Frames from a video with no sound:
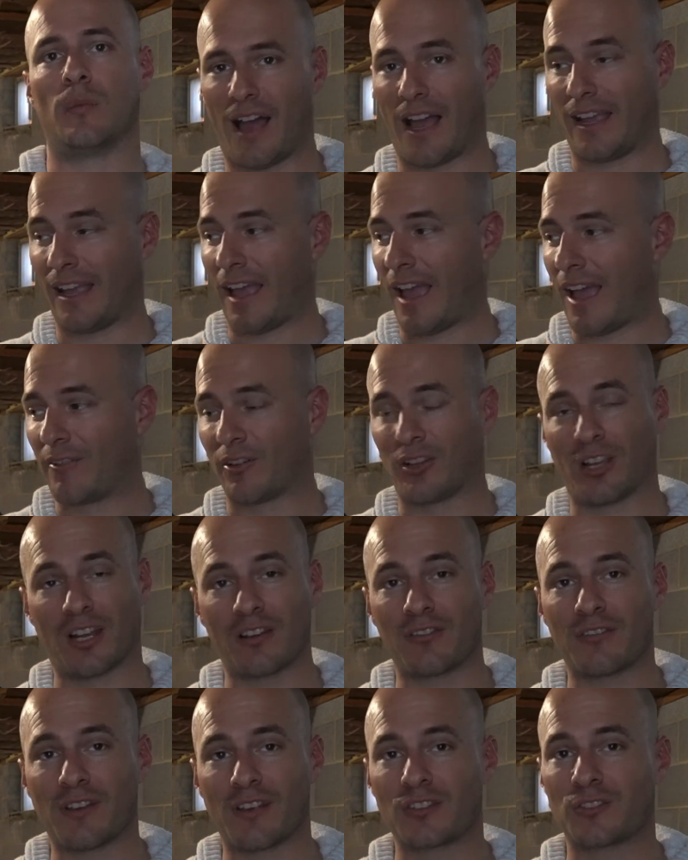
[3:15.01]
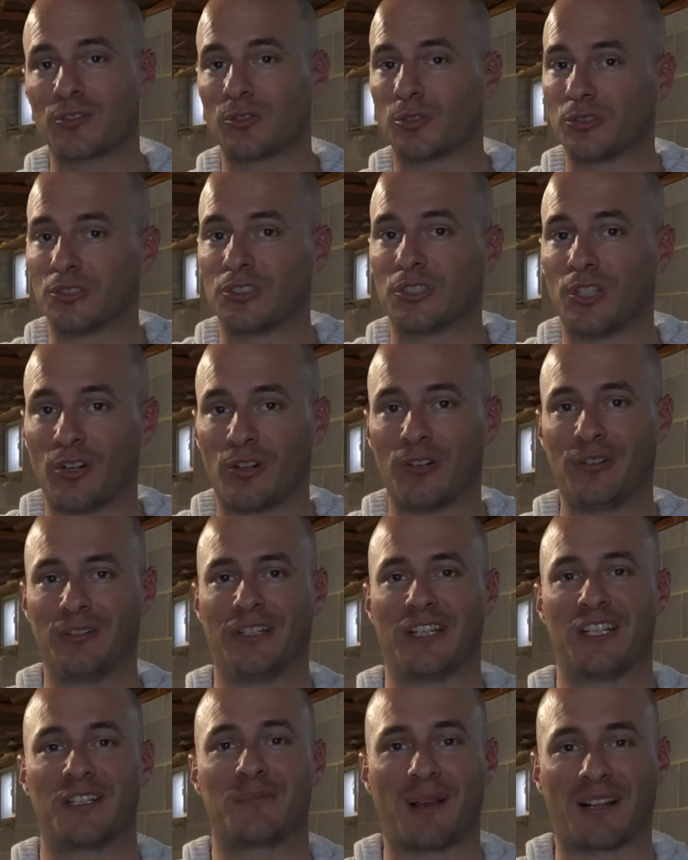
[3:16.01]
I have a lot of Festool, so
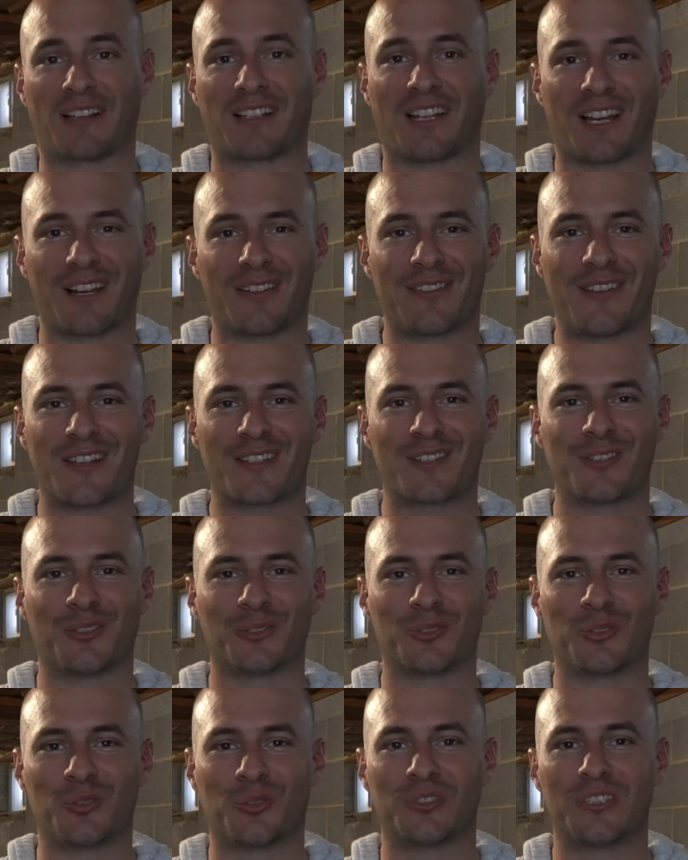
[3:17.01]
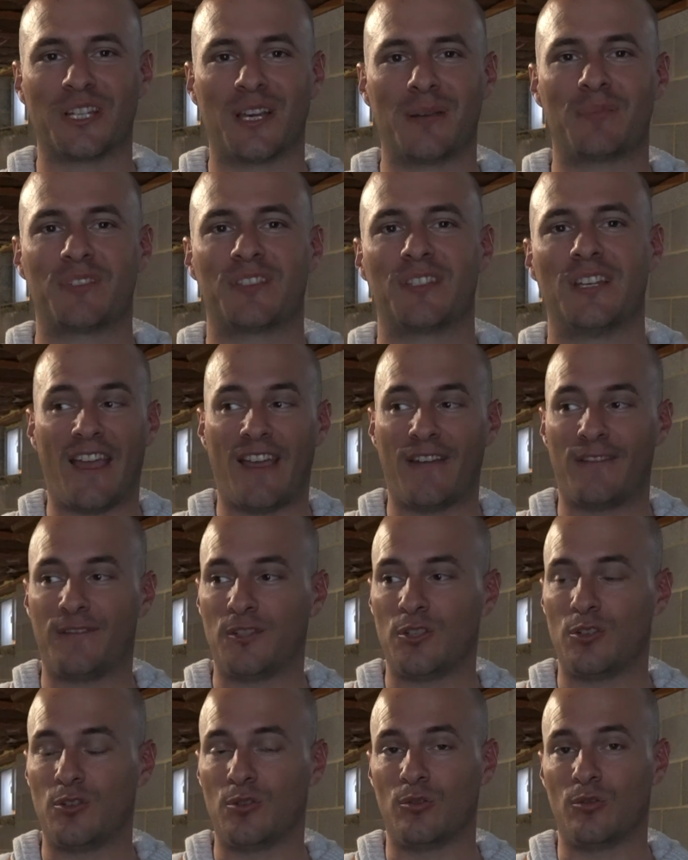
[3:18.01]
expect a lot of Festool tool tips. If
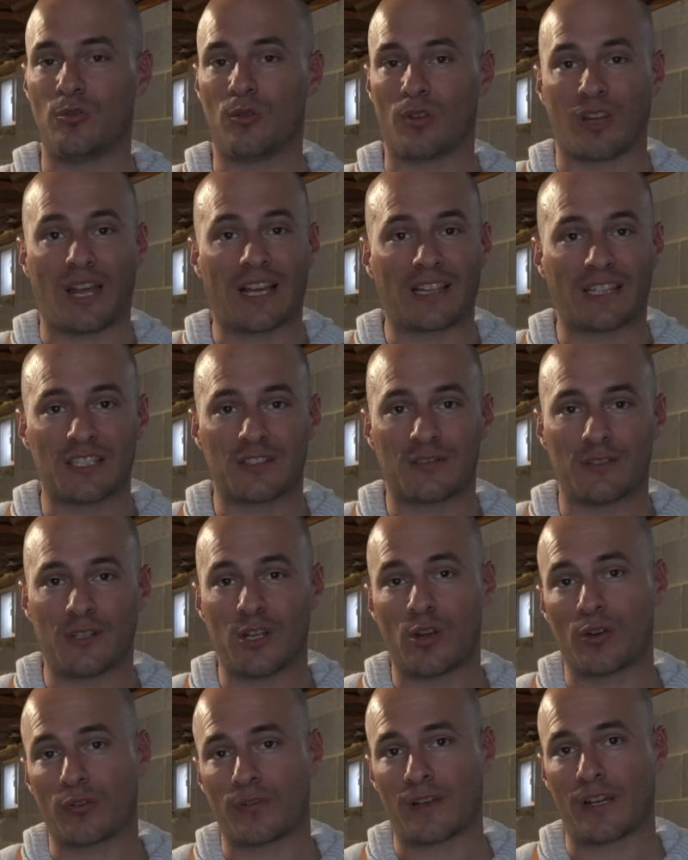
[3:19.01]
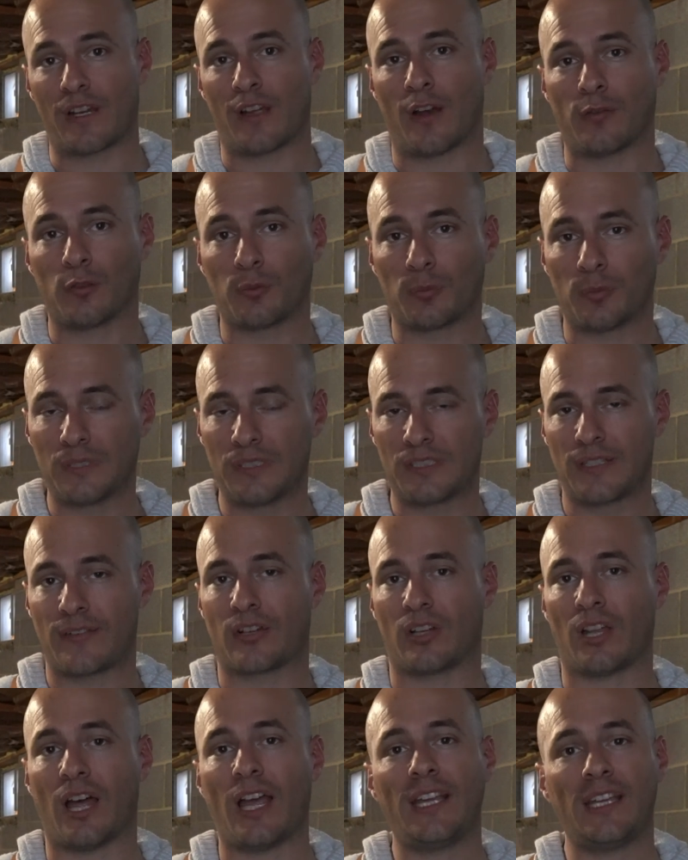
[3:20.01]
you like this video or found it helpful, please give it
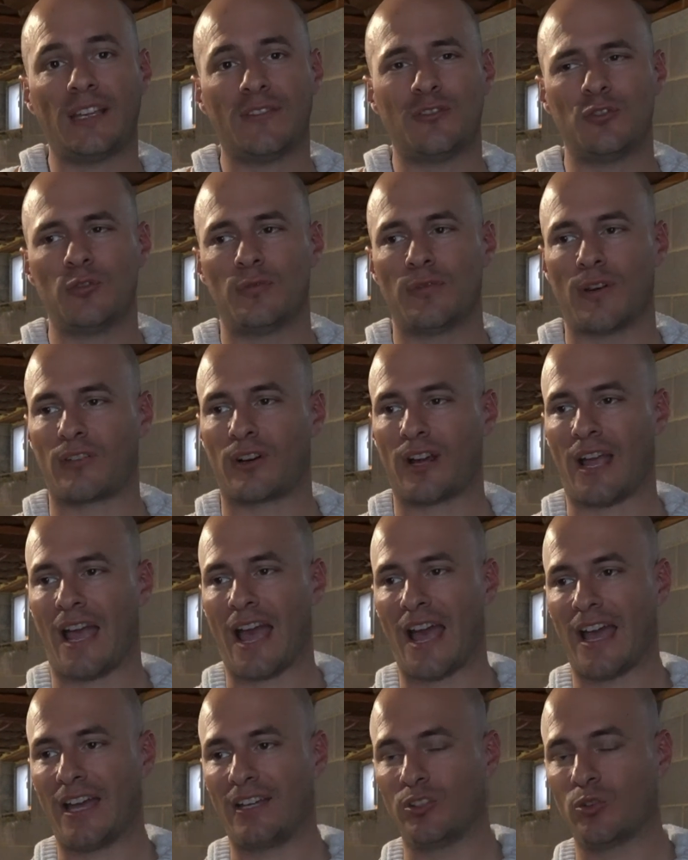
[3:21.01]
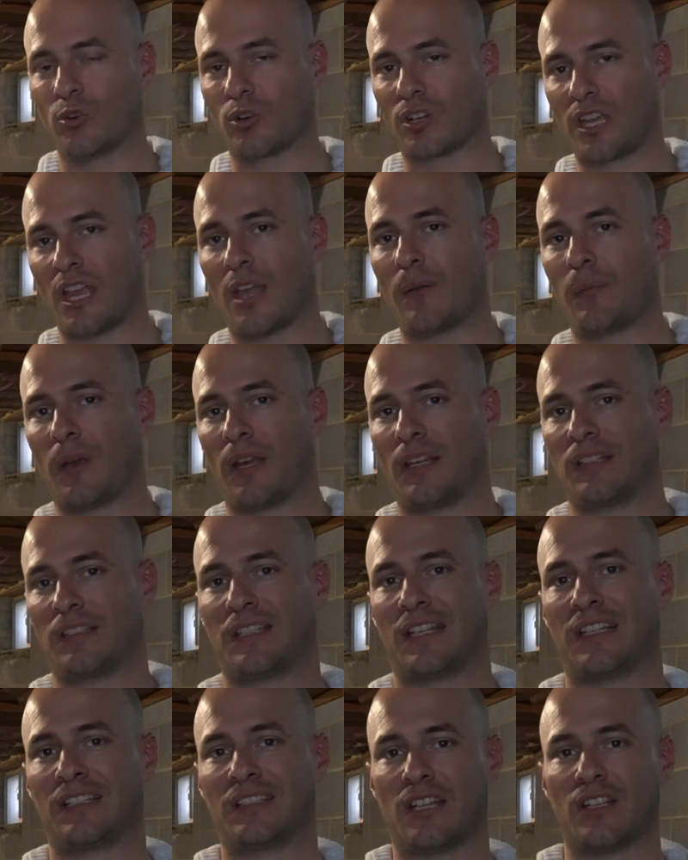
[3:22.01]
a like. If you've ever had your Kapex
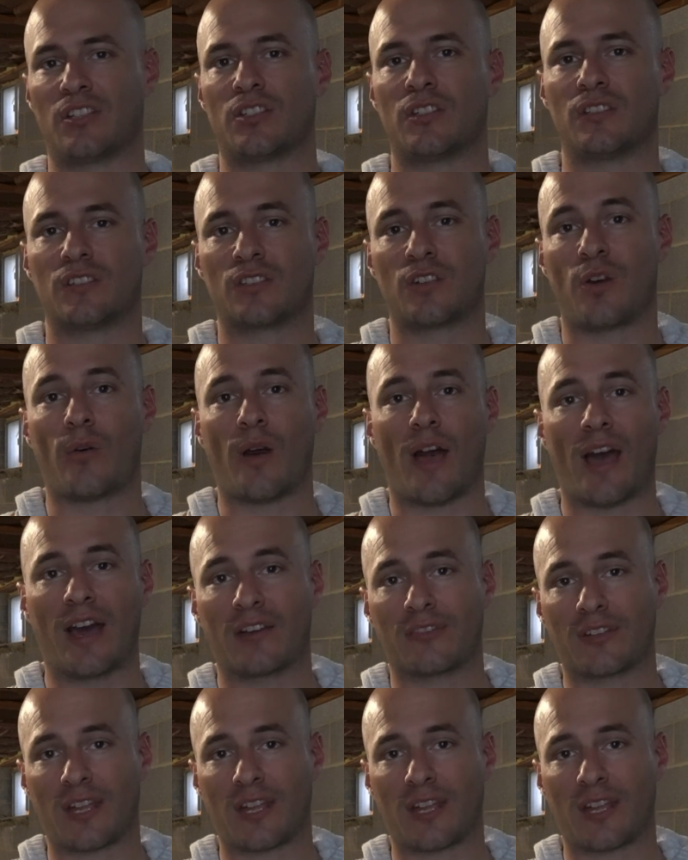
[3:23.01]
extensions go out of